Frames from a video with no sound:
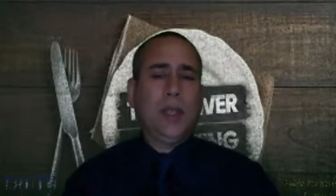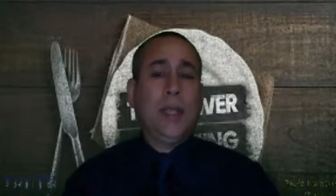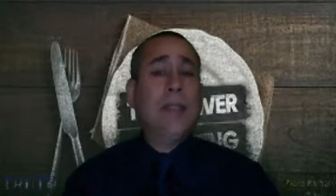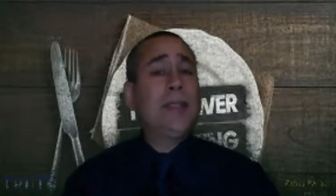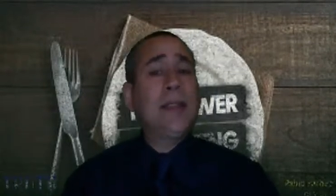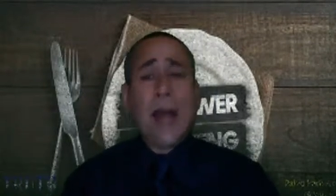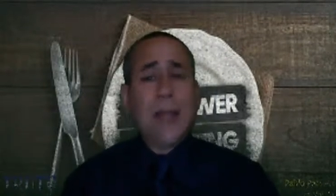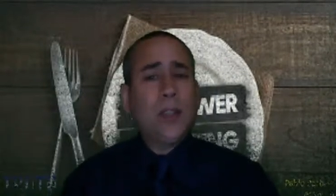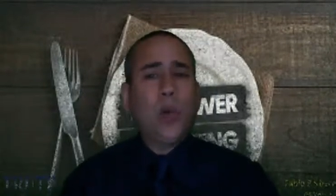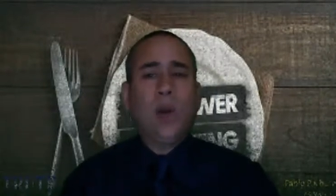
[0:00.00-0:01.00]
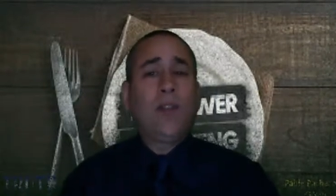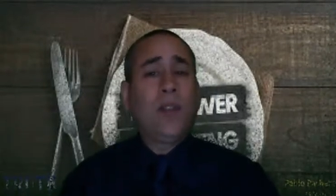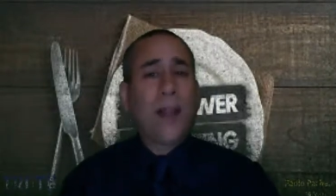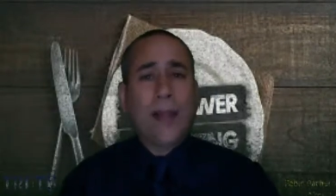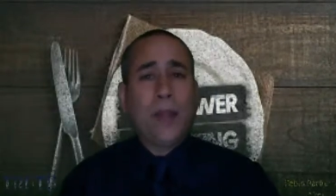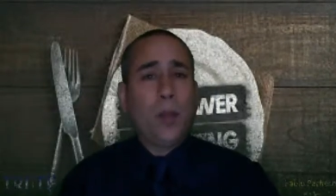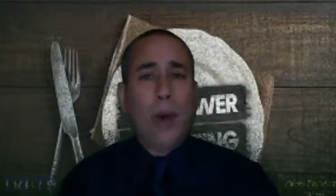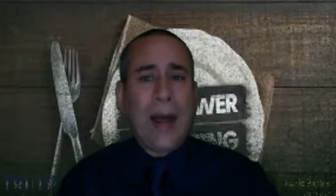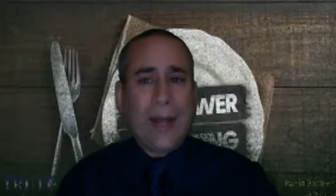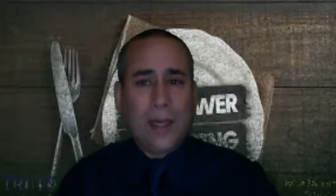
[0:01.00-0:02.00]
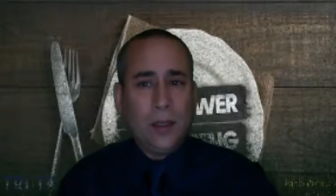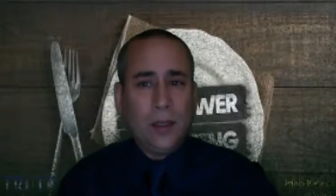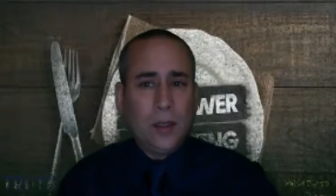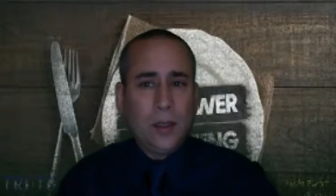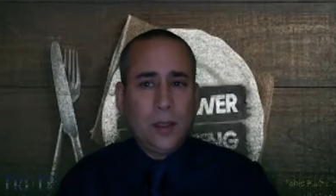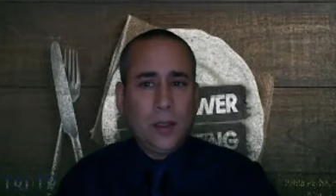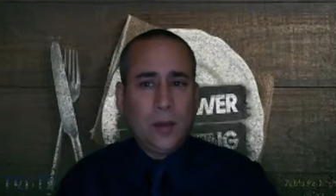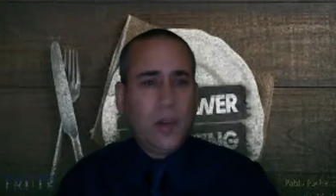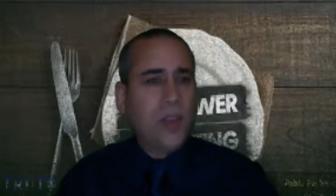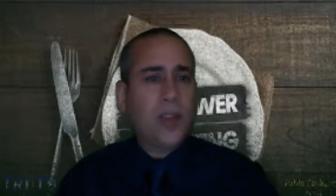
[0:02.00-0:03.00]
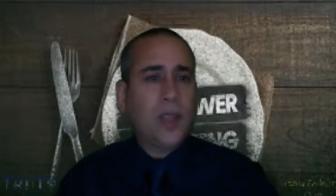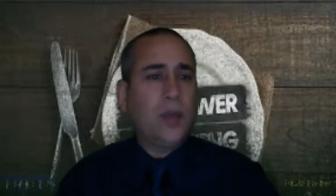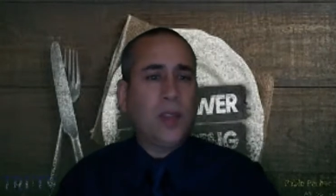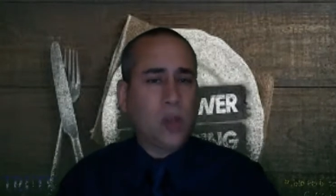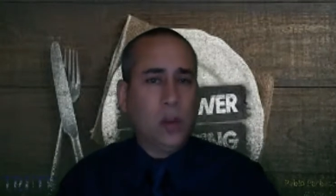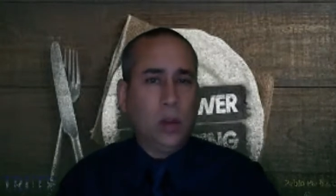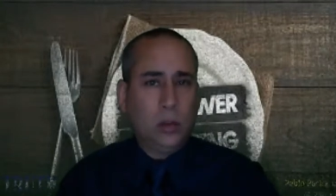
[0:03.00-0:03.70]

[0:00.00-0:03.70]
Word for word: is not to afflict the body for the sin of the soul